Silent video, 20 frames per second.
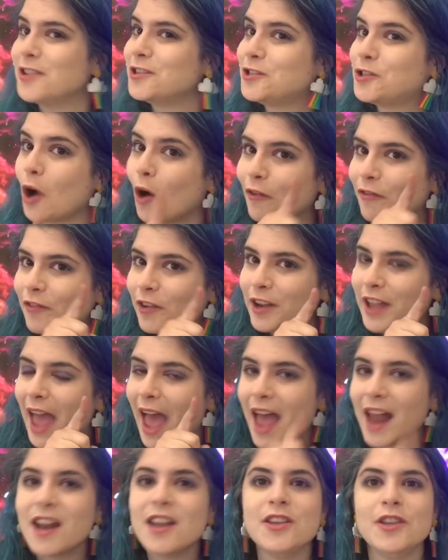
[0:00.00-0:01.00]
Don't
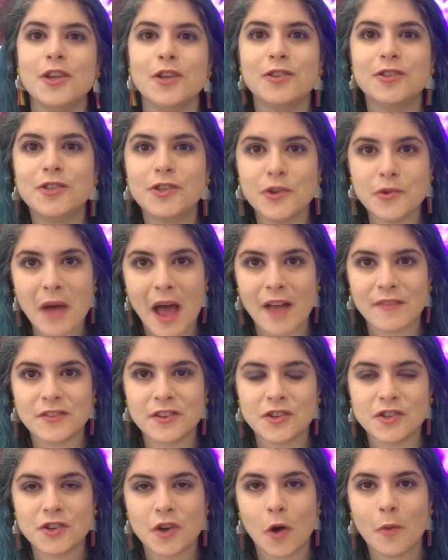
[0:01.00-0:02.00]
forget, you do have
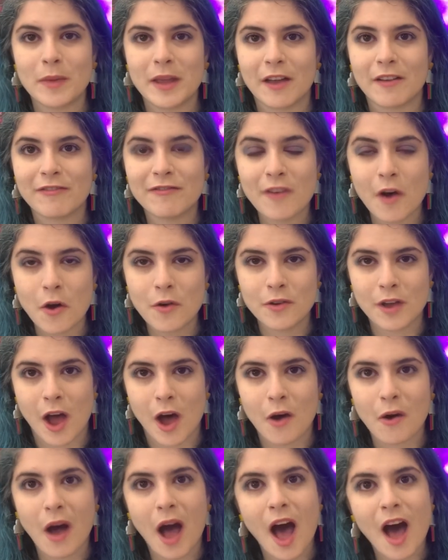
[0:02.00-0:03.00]
to show me a
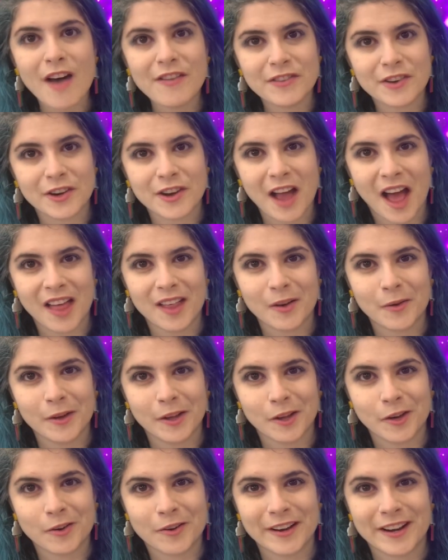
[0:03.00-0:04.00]
photo of your color
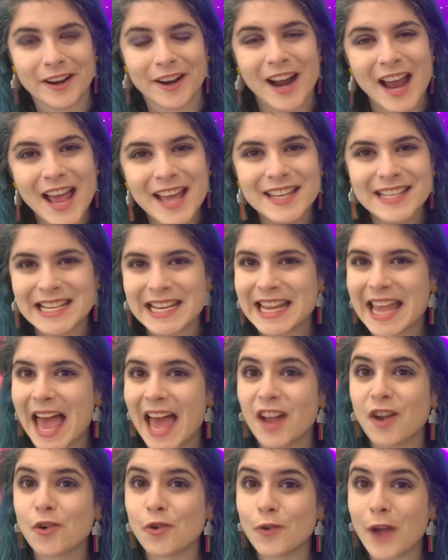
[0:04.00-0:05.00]
wheel critter to
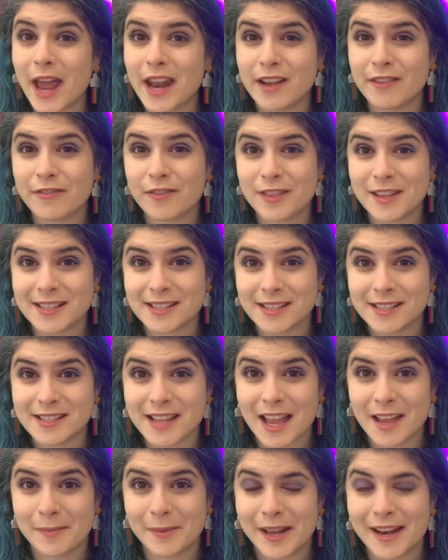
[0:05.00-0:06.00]
get credit for this
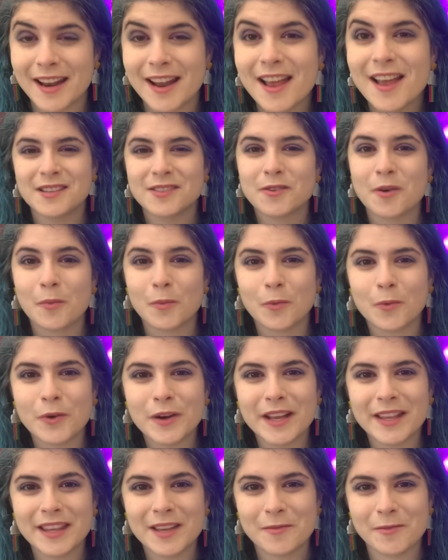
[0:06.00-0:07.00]
assignment. So I'm
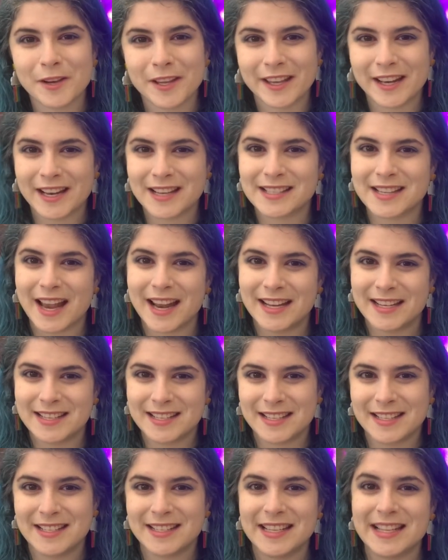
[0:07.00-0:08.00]
really, really excited
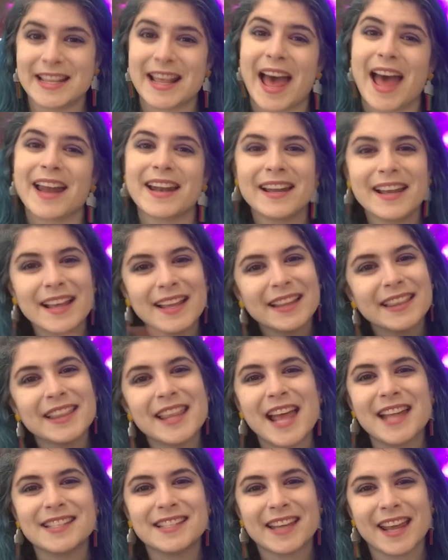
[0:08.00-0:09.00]
to see that.
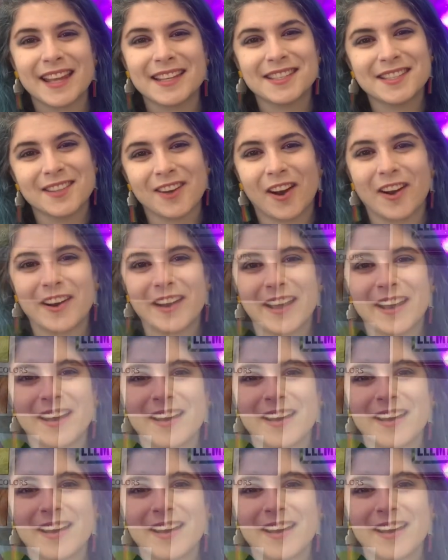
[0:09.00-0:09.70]
Let's get started.